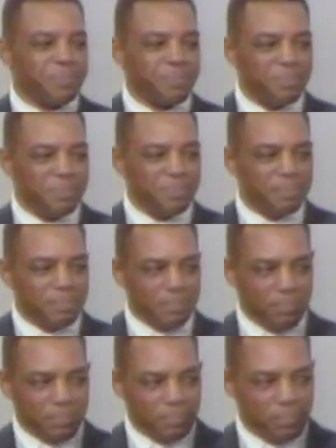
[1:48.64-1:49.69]

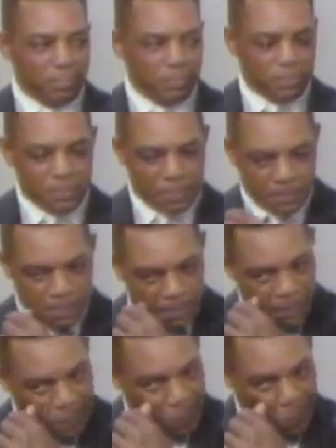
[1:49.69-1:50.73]

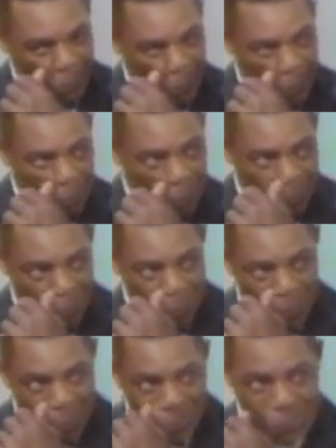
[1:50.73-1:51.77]

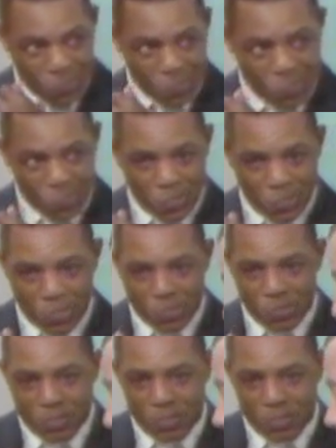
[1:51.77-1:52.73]
No words are spoken by the person on screen.